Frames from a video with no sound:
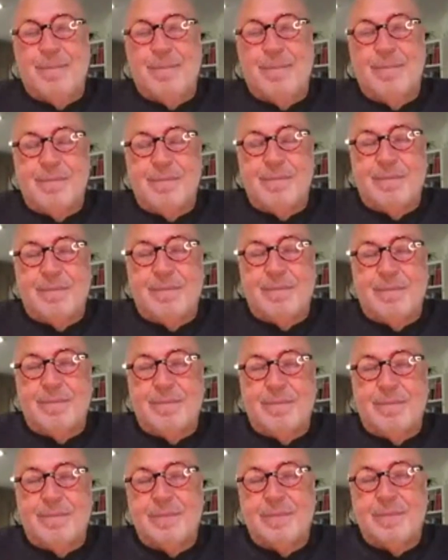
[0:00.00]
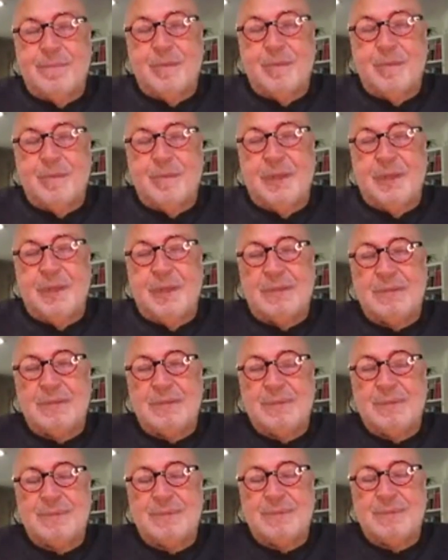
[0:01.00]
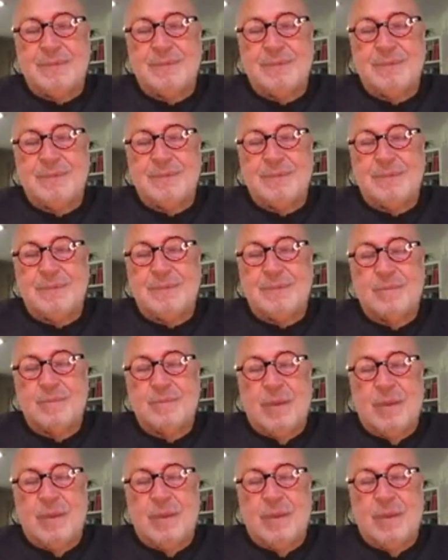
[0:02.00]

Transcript: yeah, totally. So, um, you